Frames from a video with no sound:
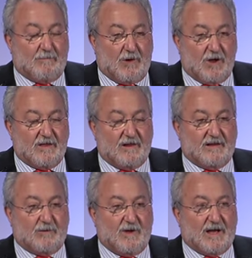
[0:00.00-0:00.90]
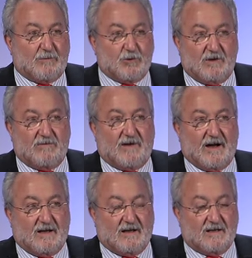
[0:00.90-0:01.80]
model that we have to
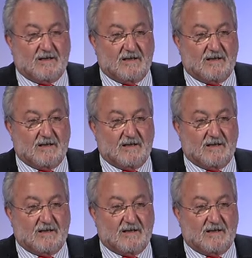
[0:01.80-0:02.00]
define